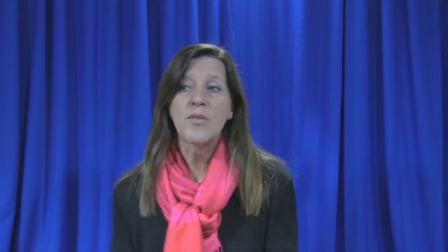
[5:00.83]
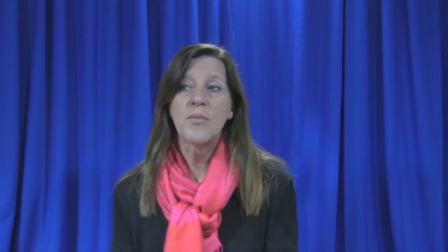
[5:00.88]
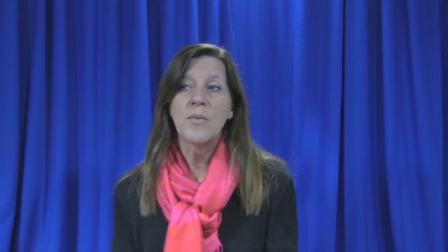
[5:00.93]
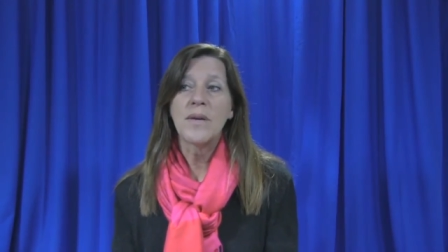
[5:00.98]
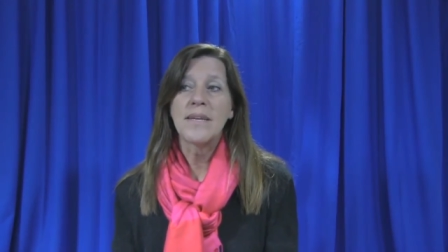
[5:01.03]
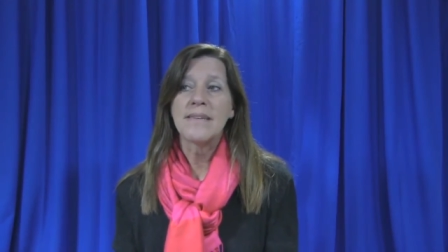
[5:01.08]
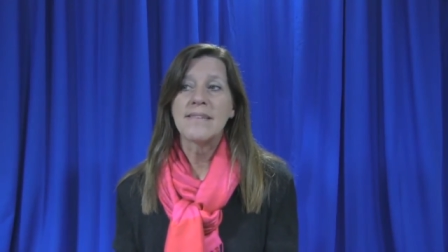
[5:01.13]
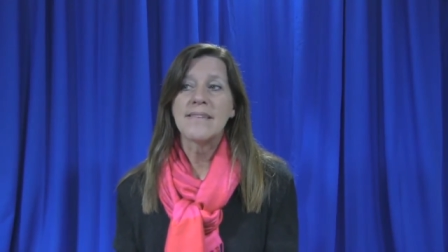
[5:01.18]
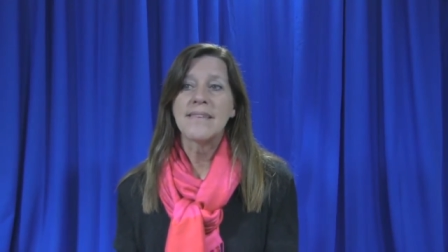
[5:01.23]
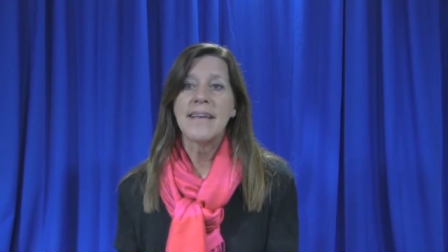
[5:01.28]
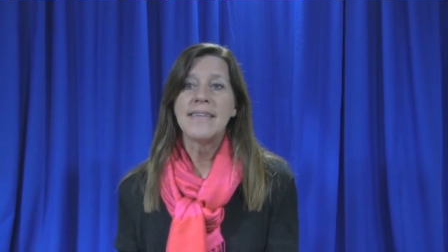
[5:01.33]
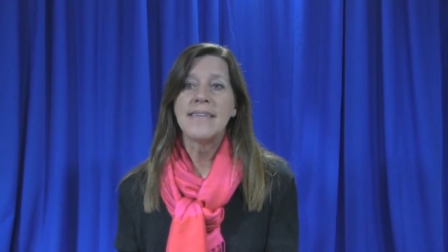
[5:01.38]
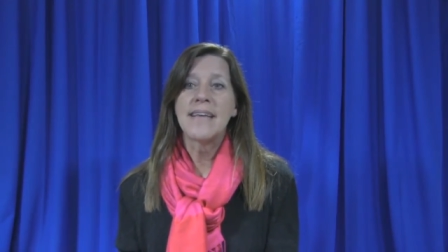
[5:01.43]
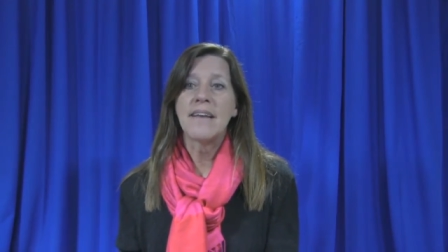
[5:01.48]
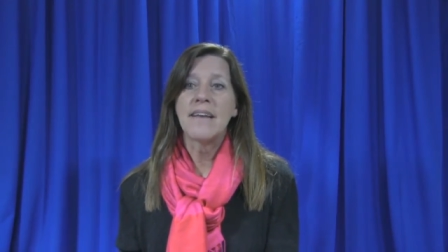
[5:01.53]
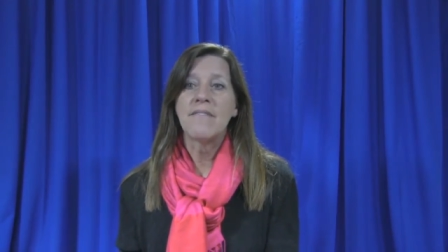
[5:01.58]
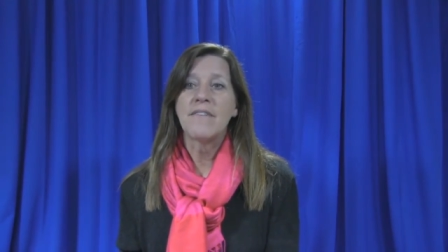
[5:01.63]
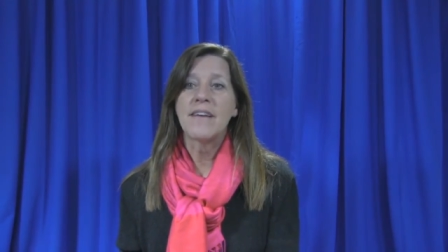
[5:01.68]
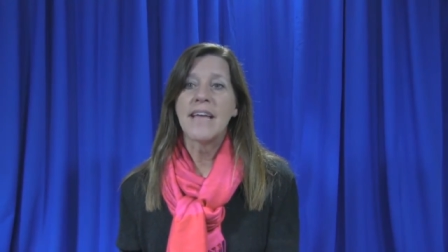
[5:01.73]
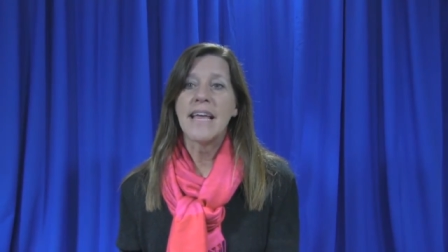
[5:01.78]
to witness
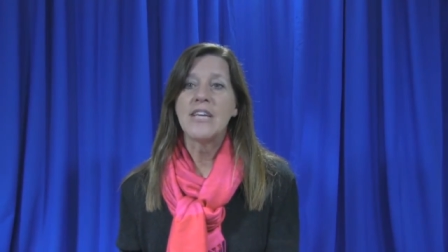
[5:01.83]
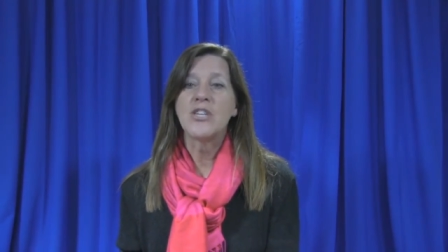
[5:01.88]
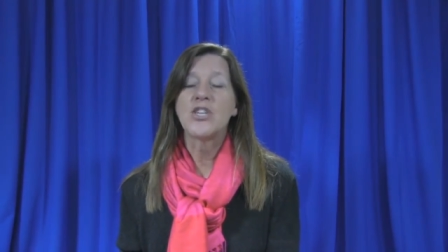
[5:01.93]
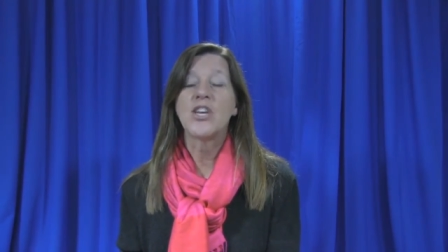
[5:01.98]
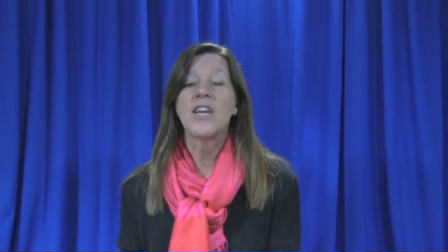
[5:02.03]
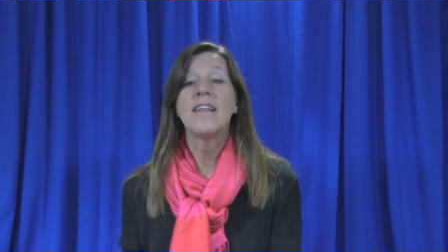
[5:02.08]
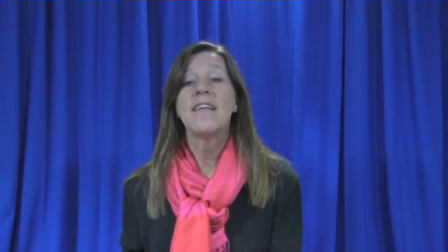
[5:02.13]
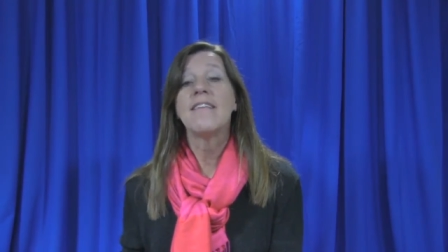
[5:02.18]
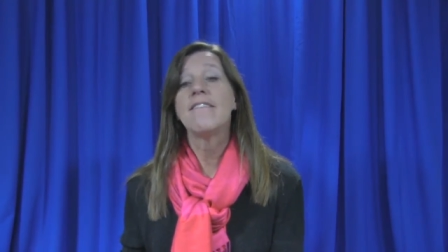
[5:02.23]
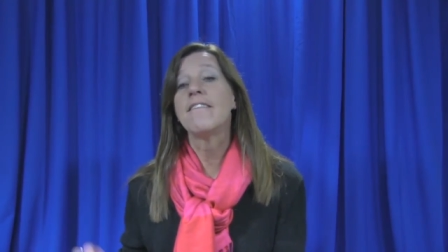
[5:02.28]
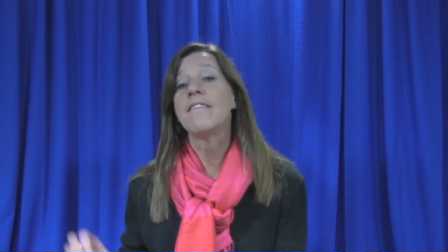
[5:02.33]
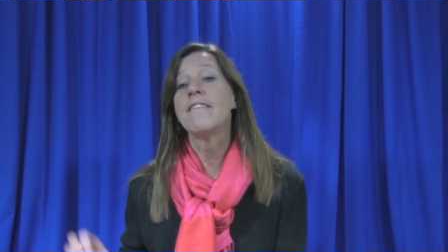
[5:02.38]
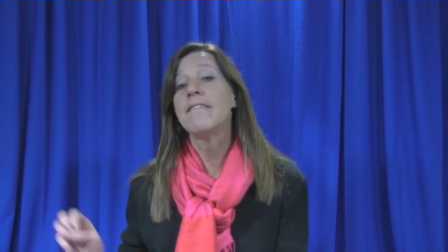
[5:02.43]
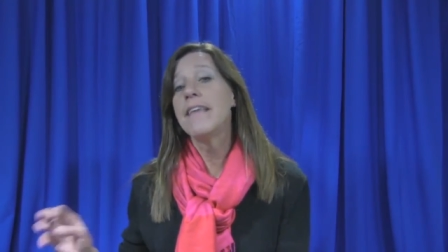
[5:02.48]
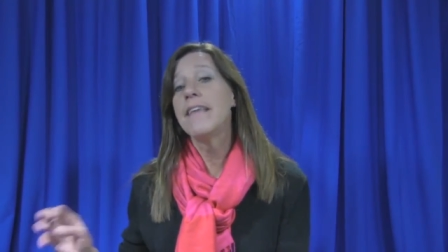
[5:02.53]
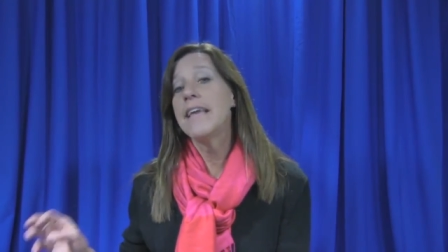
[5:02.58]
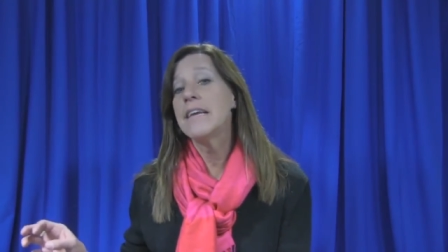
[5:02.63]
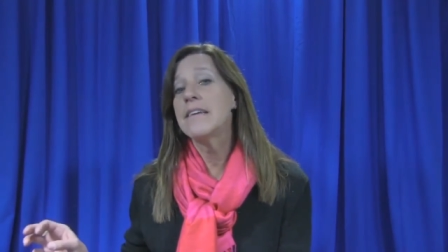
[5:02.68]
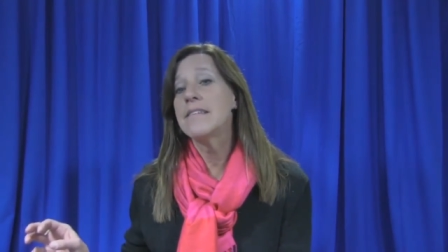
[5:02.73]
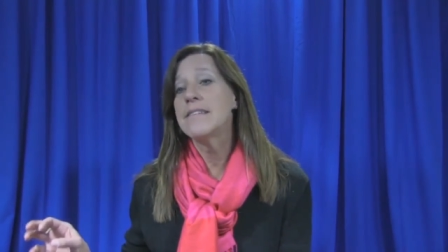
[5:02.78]
identification in the
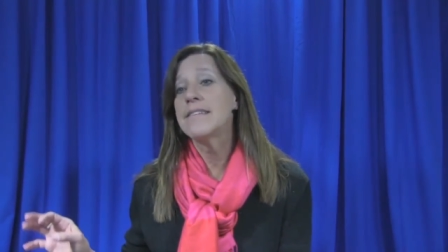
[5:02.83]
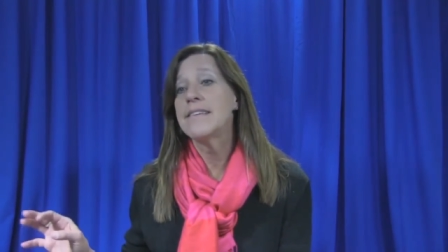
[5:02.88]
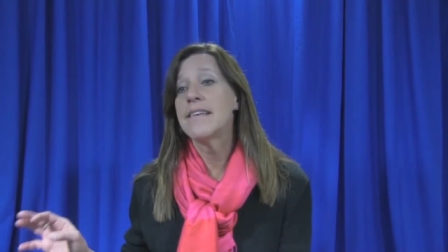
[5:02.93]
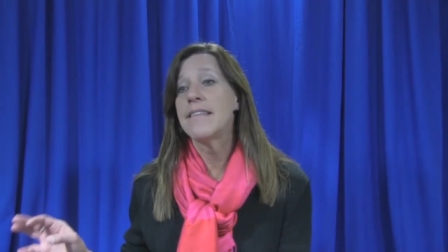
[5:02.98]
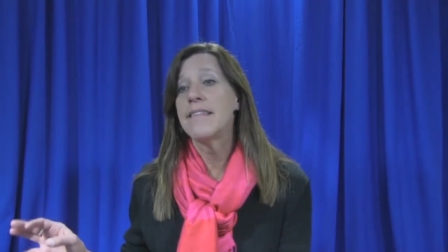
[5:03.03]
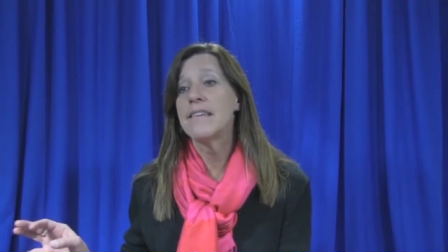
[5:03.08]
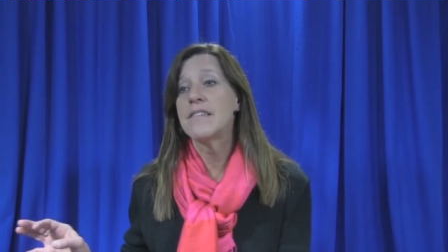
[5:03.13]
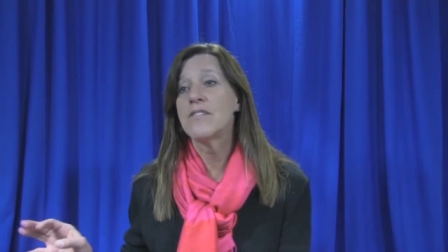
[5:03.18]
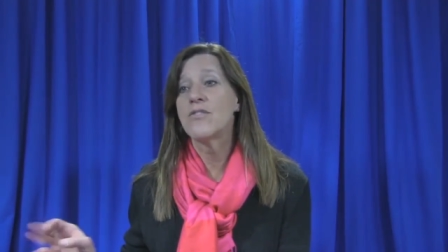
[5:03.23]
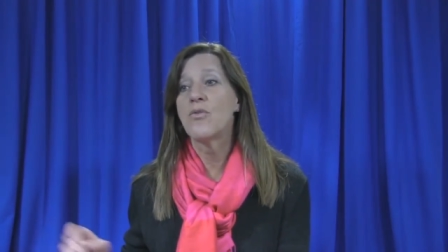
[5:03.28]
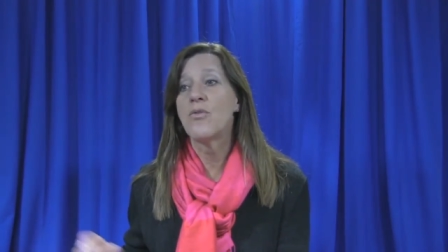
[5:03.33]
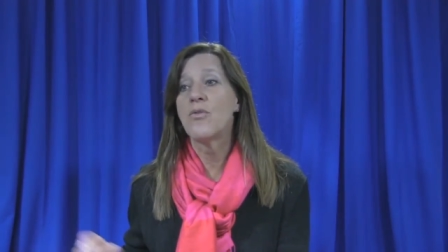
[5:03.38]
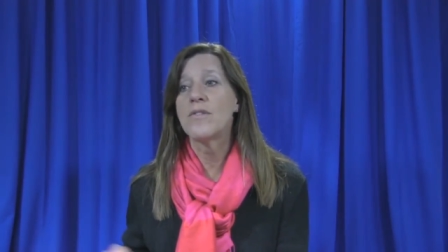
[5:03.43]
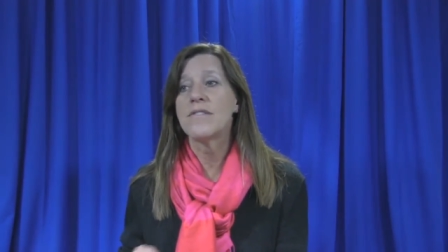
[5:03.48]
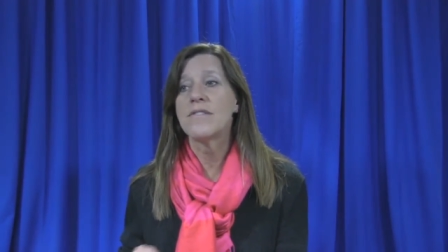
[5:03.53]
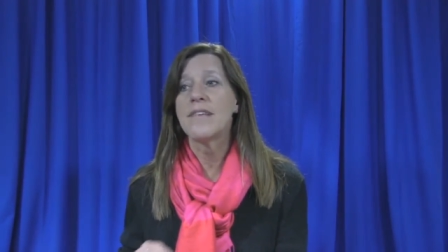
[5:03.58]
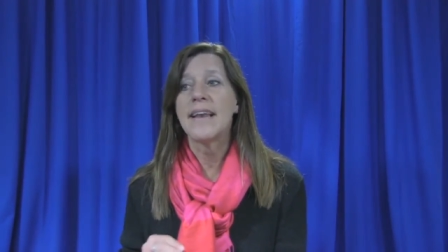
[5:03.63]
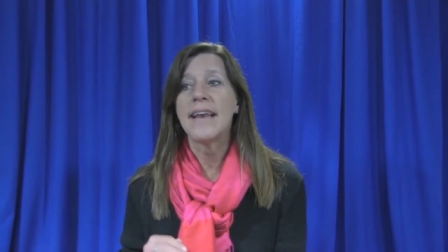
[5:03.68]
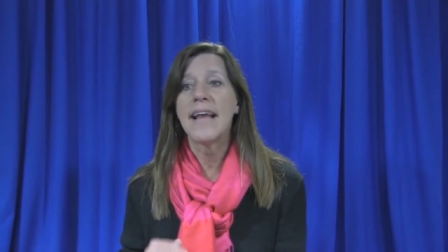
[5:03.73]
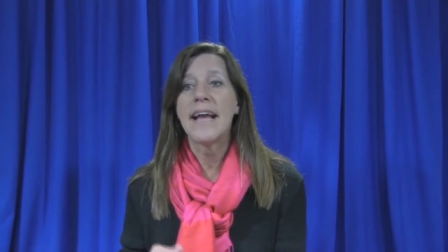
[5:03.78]
links to this
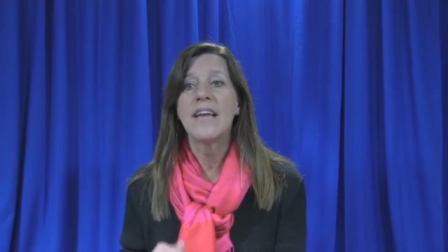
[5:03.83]
course, and I